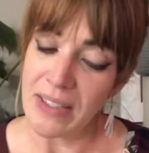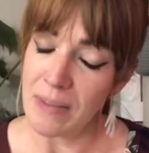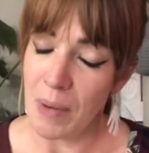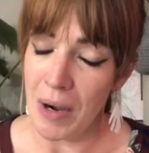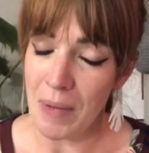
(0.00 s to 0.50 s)

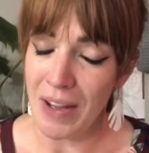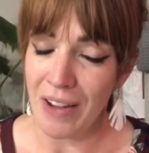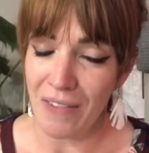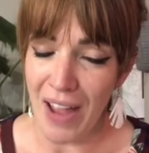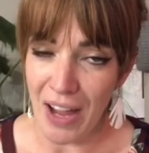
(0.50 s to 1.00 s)
Department of
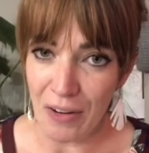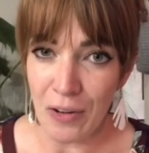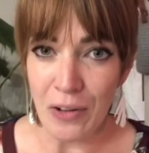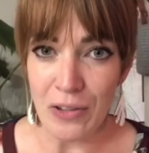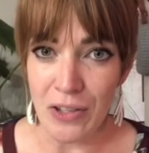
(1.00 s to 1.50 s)

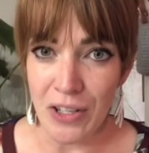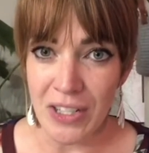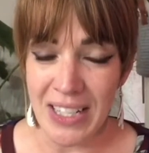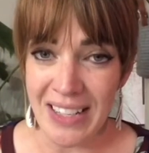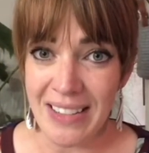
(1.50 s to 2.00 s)
Agriculture
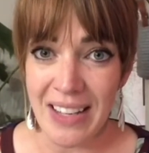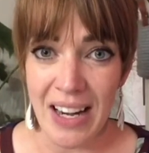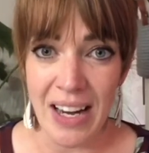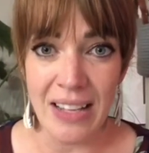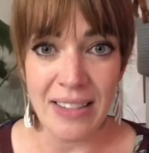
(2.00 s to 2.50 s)
did a
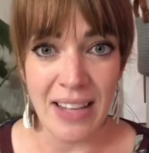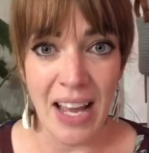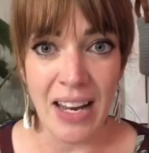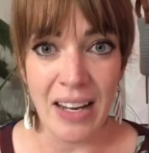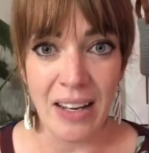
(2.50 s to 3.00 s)
study and
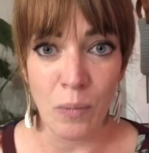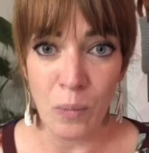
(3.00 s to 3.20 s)
cited,